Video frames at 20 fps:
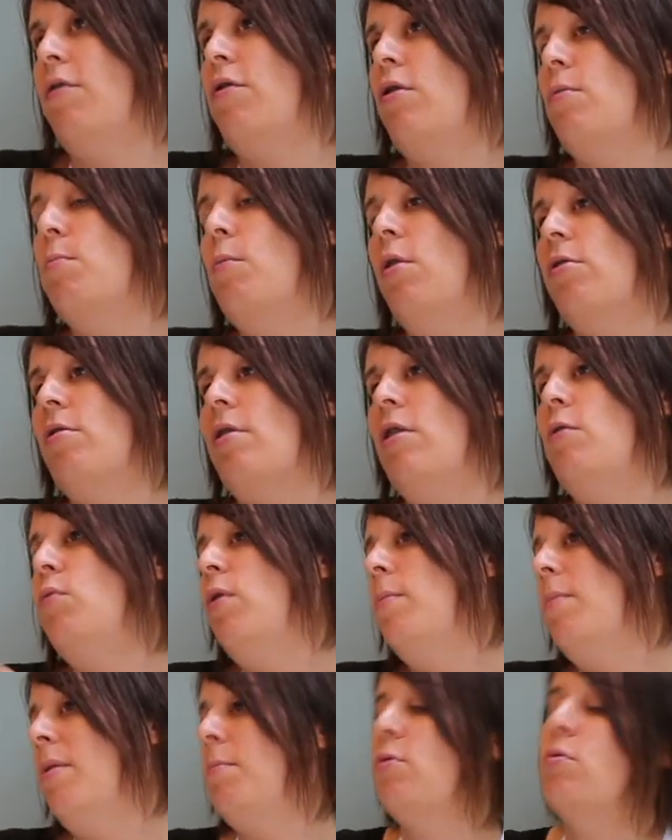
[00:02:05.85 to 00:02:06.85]
Is it mostly
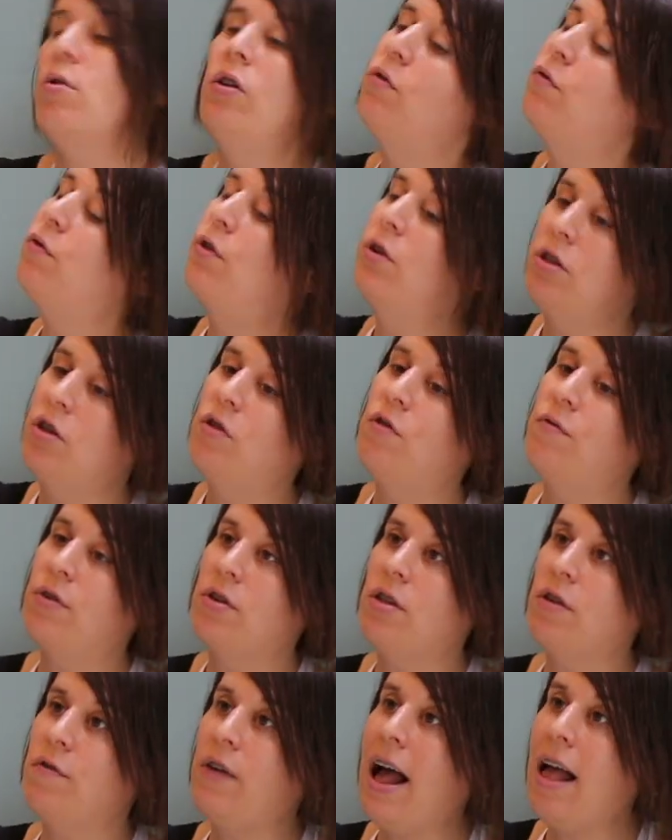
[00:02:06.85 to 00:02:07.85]
women between 40 to
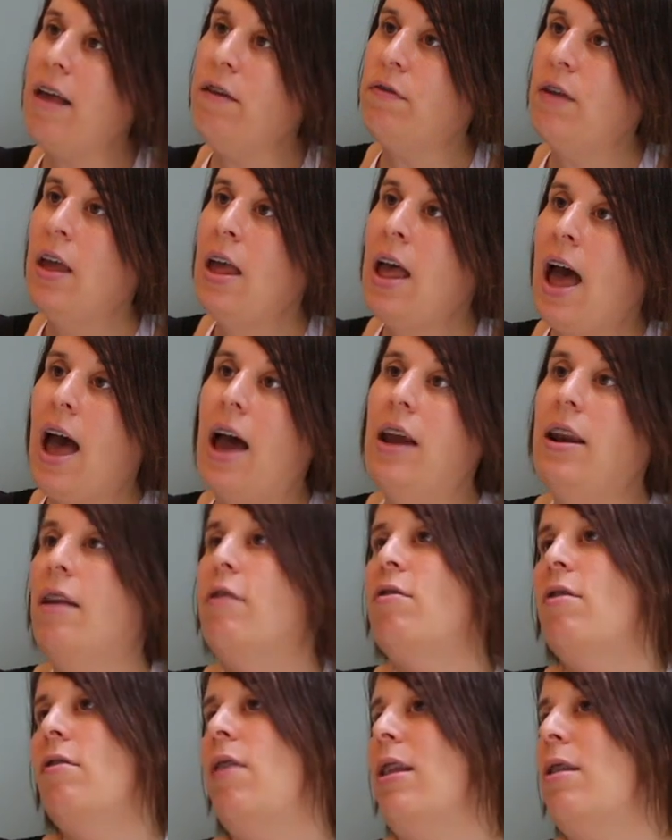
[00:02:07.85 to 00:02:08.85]
45? And
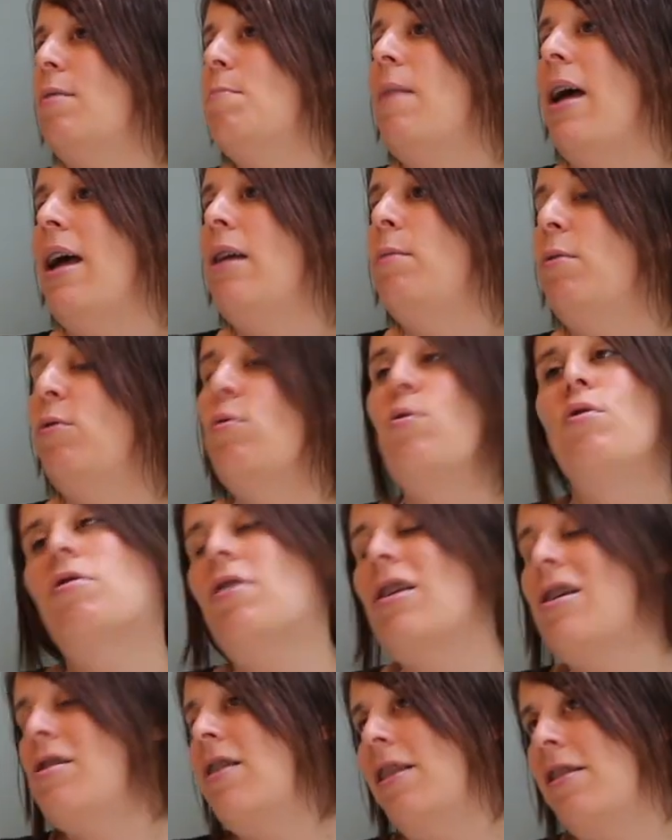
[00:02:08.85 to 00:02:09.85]
is it that men between
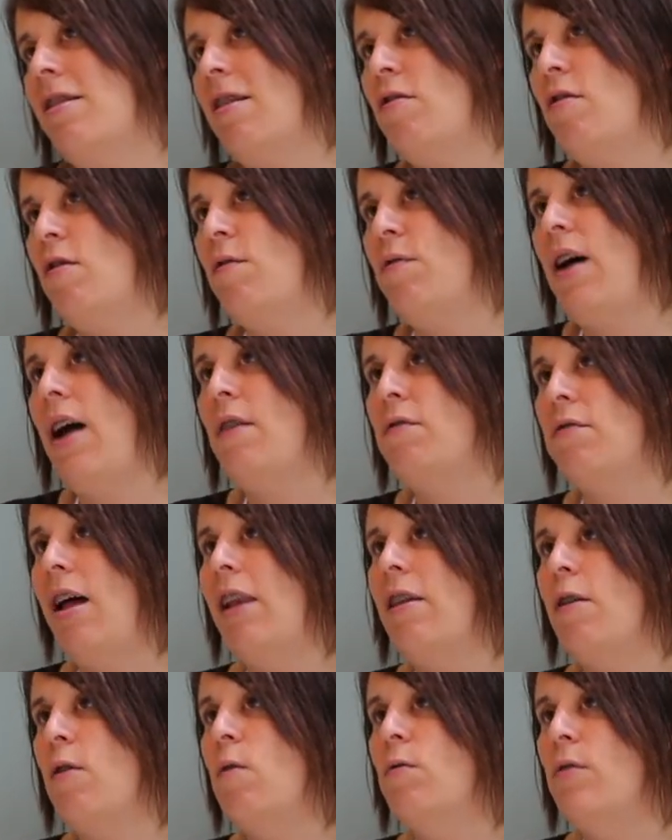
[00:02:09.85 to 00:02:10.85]
60 and 65
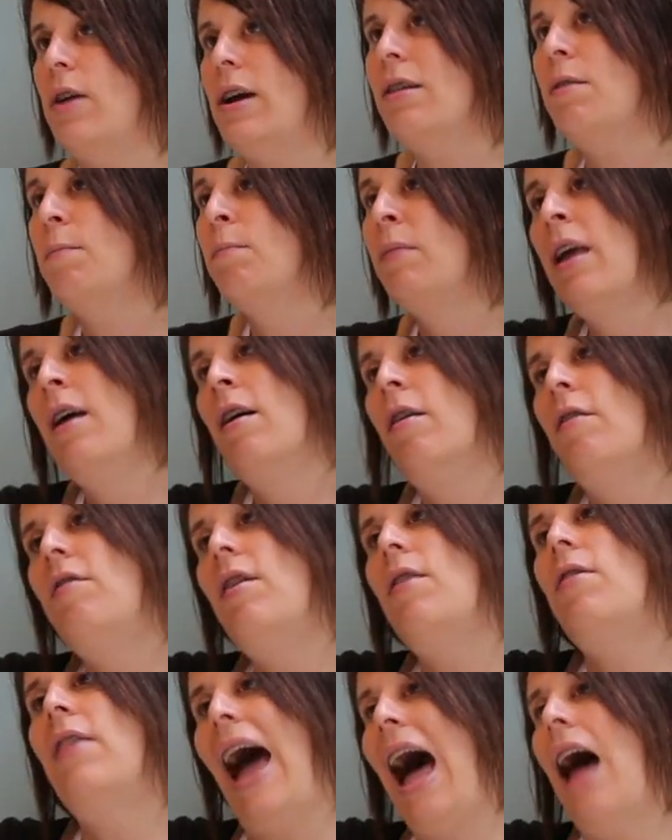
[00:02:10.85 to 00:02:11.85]
really convert?
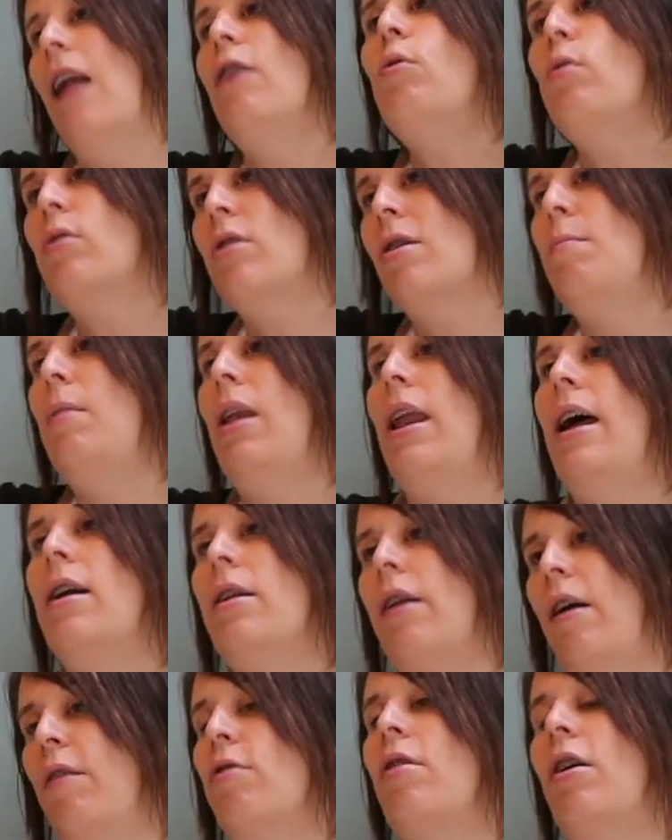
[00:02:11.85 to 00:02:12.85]
Then the algorithm
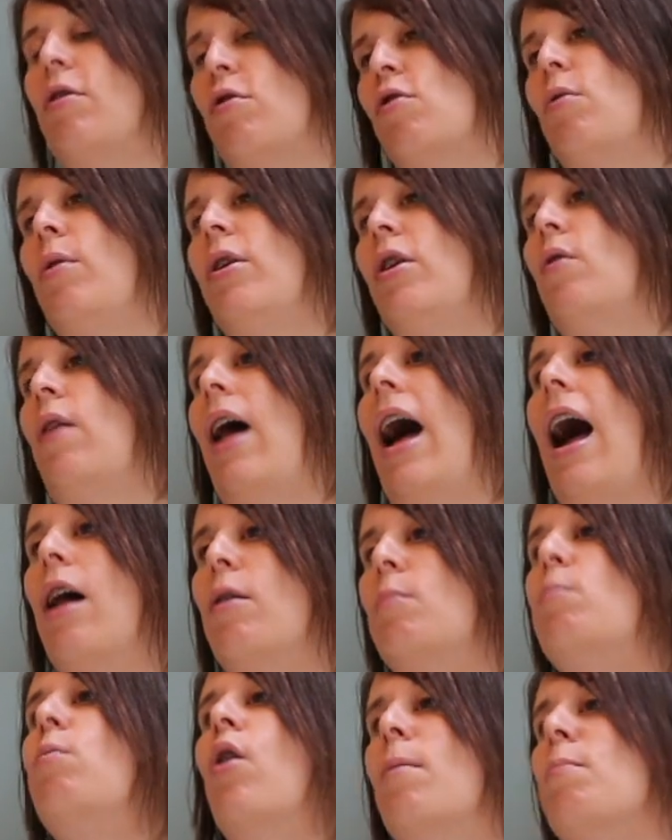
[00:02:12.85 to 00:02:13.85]
learn and start showing your
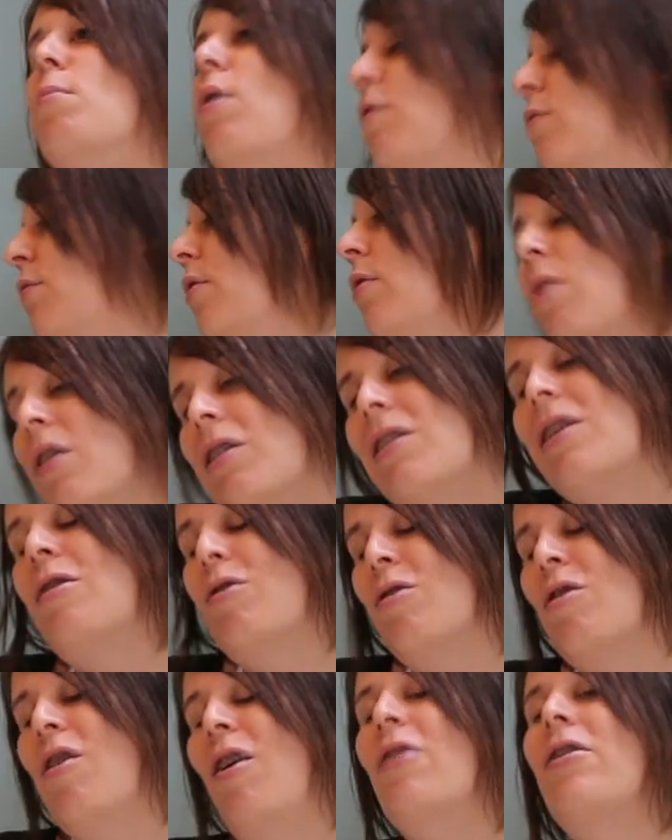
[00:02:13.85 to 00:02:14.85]
ad more and more frequently
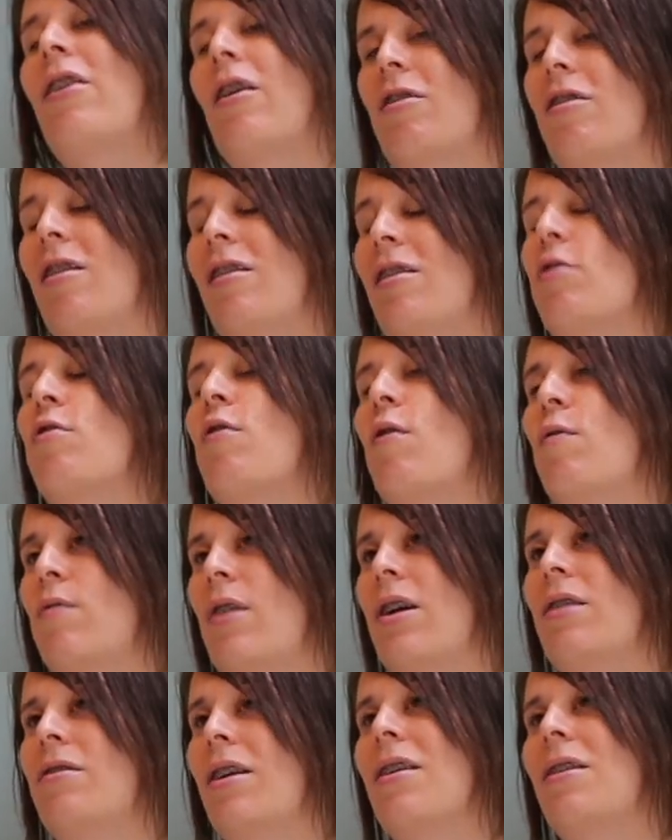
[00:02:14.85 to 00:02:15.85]
to the audience that is
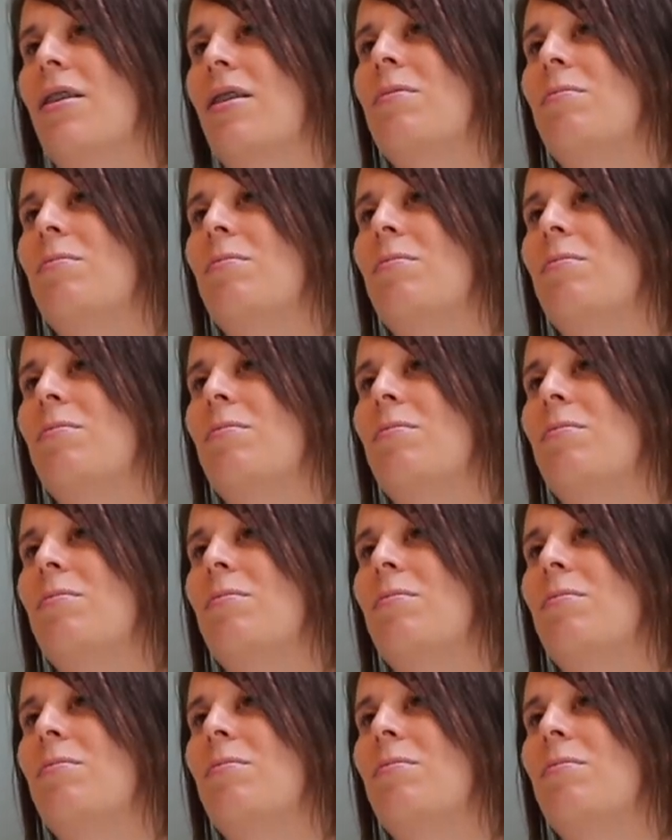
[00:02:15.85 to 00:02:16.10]
converting.